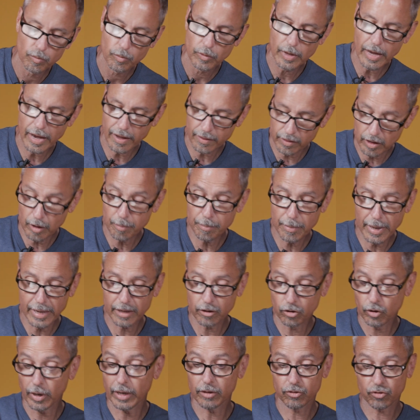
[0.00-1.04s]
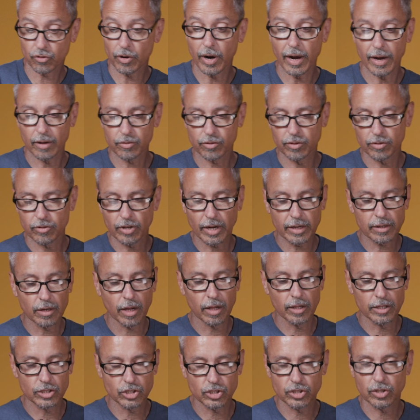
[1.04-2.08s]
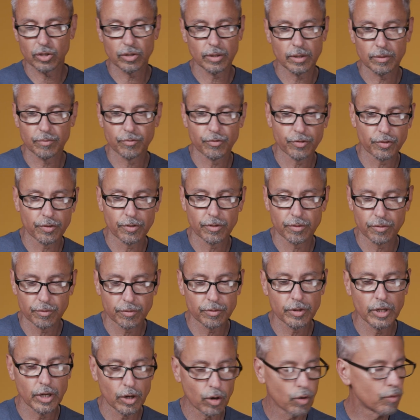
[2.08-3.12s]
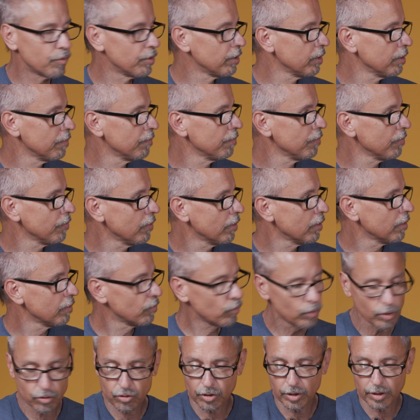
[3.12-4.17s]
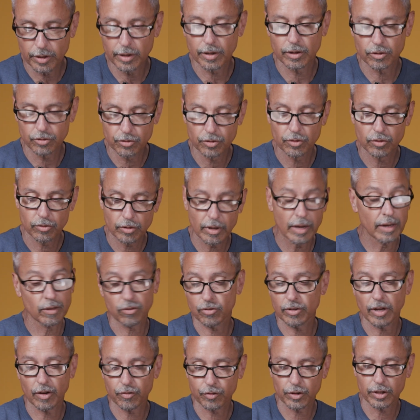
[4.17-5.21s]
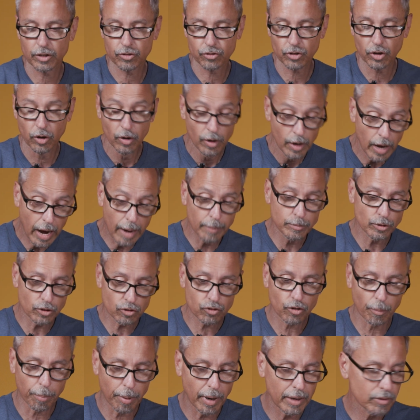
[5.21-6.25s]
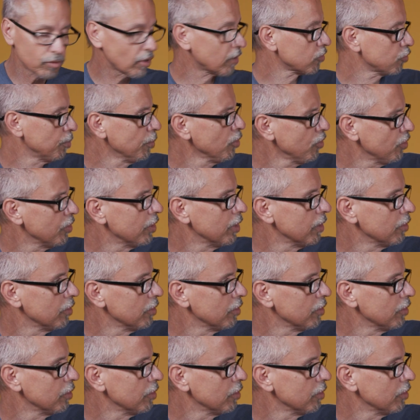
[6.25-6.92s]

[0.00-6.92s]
Yeah, they've made great strides in technology for, you know, over the, the recent years. That's definitely true. I'm just surprised how smooth it